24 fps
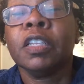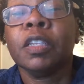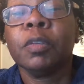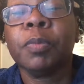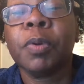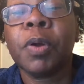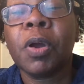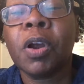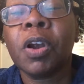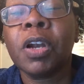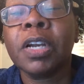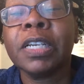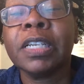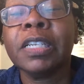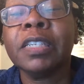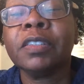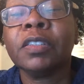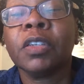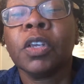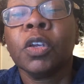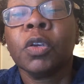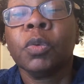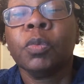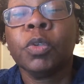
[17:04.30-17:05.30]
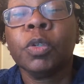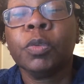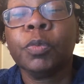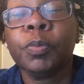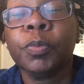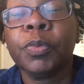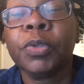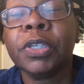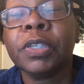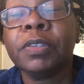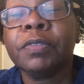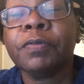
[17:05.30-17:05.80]
the parties will
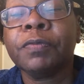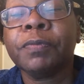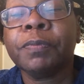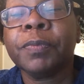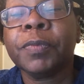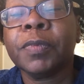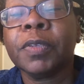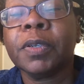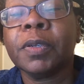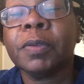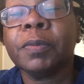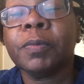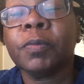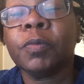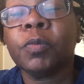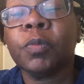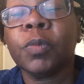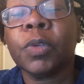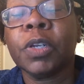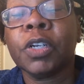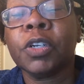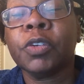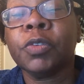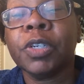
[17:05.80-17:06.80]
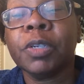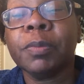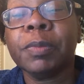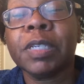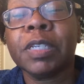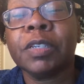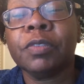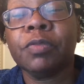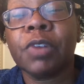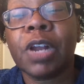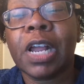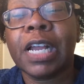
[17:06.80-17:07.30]
put the agreement
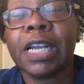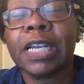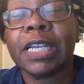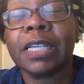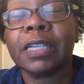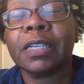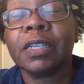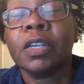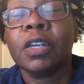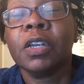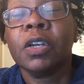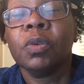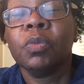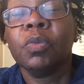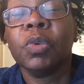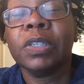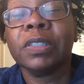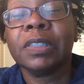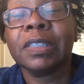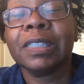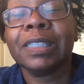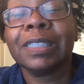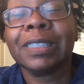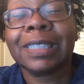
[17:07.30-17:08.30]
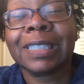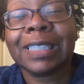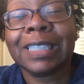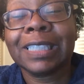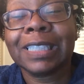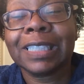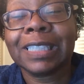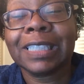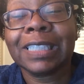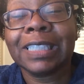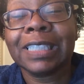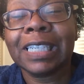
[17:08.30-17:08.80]
in writing. Once
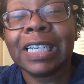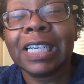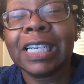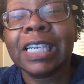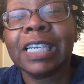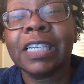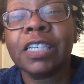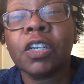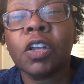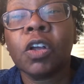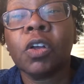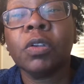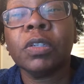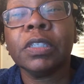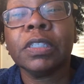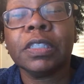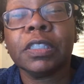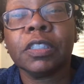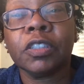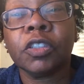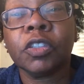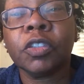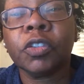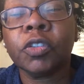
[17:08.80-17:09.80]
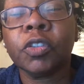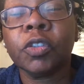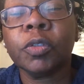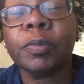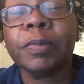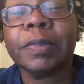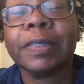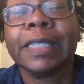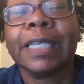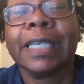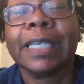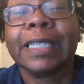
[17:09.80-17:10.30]
this is done, only the
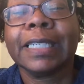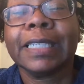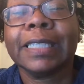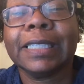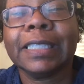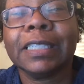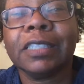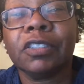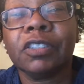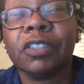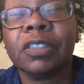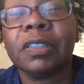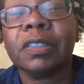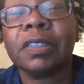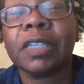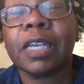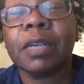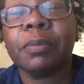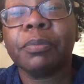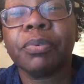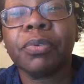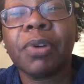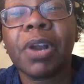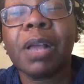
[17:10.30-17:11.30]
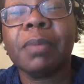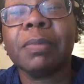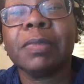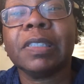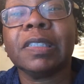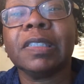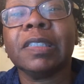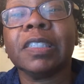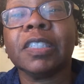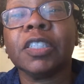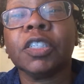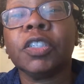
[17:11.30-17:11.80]
terms, conditions, and
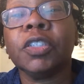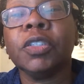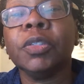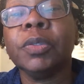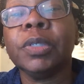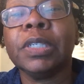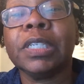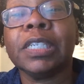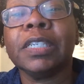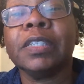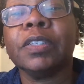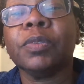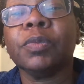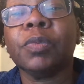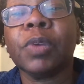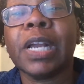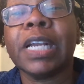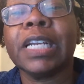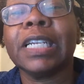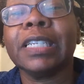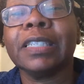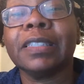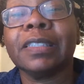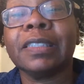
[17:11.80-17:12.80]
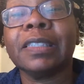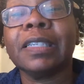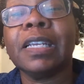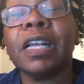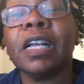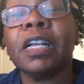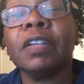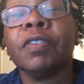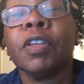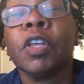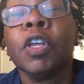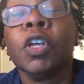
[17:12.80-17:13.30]
promises included in the writing
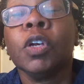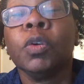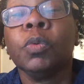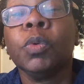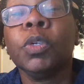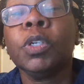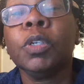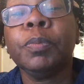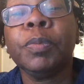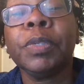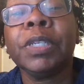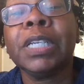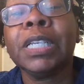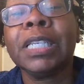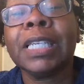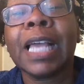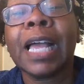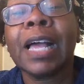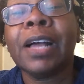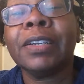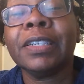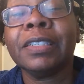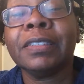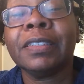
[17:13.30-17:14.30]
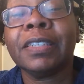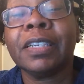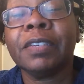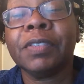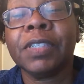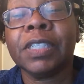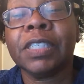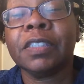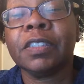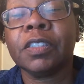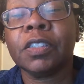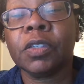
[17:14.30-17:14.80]
itself will be allowed as
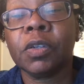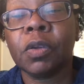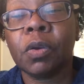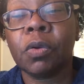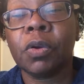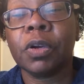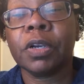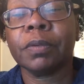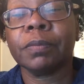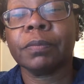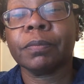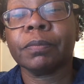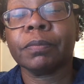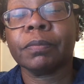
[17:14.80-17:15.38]
evidence in court.